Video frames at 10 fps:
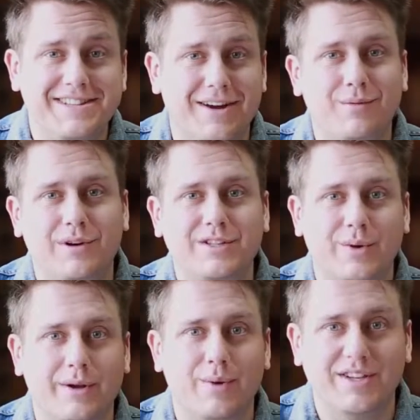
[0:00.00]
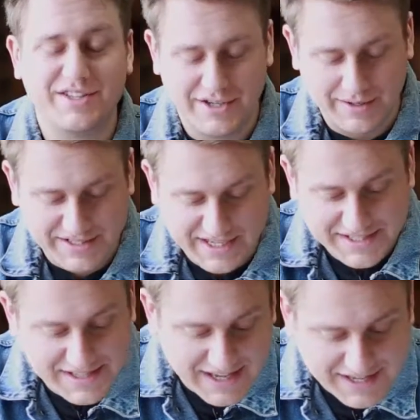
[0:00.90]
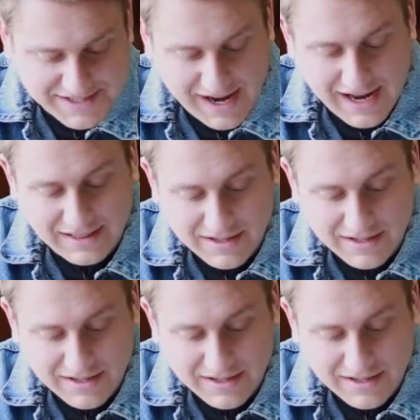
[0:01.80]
Psalm 121 to you. It says this, "I